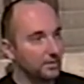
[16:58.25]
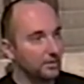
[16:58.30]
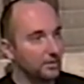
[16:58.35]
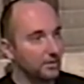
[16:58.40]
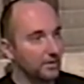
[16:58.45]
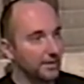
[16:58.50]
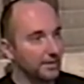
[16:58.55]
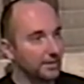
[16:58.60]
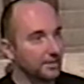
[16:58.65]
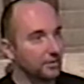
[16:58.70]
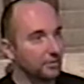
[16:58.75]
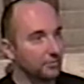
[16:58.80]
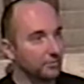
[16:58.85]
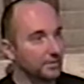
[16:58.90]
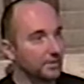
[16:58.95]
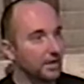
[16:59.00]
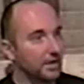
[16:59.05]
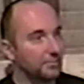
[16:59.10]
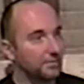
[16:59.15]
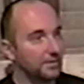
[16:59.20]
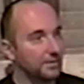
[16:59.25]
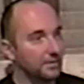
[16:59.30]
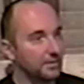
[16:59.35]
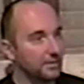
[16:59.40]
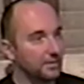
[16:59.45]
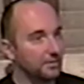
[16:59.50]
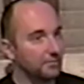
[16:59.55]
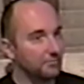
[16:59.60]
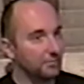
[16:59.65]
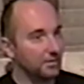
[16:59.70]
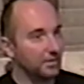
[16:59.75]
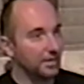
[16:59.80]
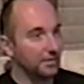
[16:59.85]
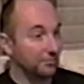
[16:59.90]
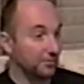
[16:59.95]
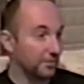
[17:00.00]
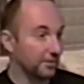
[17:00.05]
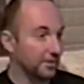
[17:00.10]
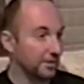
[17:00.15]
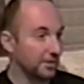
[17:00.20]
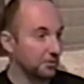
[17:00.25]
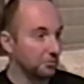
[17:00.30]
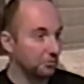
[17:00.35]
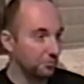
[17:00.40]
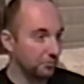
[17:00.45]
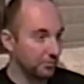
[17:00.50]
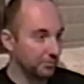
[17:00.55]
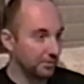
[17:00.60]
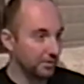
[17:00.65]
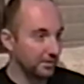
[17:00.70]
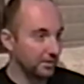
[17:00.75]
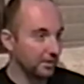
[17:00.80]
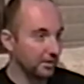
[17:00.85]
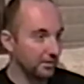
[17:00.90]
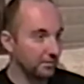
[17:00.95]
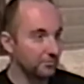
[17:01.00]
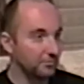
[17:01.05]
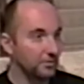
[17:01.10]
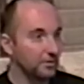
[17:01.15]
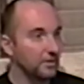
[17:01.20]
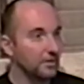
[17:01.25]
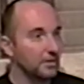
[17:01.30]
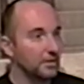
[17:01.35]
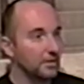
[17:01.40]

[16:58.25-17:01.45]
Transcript: you know, I can overcome it and live the life I think He would want me to live.